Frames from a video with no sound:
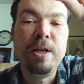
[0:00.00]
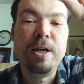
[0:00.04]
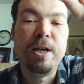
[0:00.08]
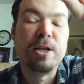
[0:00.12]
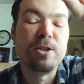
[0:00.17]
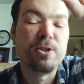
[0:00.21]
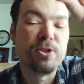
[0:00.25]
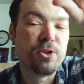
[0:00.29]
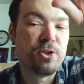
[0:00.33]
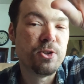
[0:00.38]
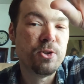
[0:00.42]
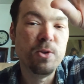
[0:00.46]

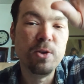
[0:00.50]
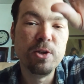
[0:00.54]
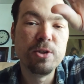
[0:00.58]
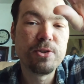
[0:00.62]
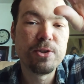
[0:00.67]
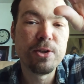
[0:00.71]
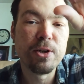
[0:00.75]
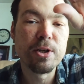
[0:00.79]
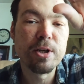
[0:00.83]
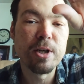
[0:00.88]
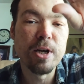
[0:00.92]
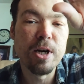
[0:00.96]
As soon as
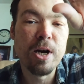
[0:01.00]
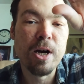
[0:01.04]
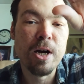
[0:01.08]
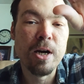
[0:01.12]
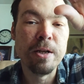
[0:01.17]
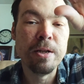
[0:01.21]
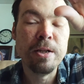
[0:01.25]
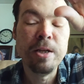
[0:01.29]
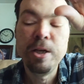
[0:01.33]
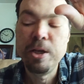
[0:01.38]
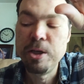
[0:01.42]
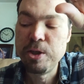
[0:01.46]
they're
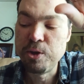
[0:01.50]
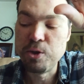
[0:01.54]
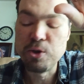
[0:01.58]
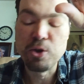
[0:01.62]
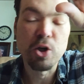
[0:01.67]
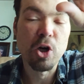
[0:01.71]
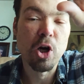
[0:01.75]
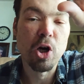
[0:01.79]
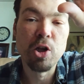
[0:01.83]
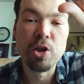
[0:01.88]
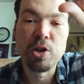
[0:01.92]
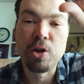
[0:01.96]
gone, you
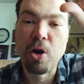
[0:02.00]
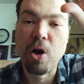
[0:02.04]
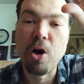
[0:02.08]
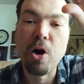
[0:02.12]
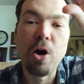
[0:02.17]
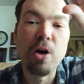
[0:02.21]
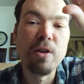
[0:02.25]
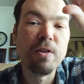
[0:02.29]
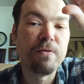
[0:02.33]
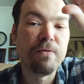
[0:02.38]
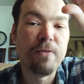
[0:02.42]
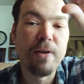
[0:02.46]
call in
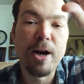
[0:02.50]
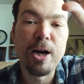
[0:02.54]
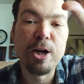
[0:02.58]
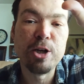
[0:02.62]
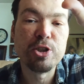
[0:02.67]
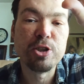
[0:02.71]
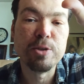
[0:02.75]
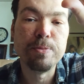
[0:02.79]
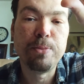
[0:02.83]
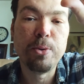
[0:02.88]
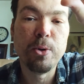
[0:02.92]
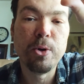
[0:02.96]
all the fire
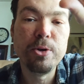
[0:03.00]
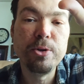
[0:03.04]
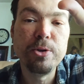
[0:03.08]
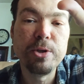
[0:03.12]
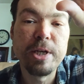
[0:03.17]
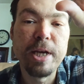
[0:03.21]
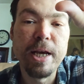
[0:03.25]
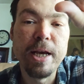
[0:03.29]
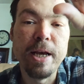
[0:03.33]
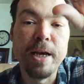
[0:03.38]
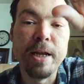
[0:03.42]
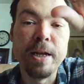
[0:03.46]
support you
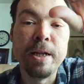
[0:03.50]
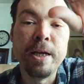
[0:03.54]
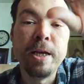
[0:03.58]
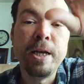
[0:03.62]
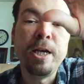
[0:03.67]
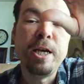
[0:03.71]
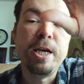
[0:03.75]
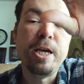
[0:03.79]
can,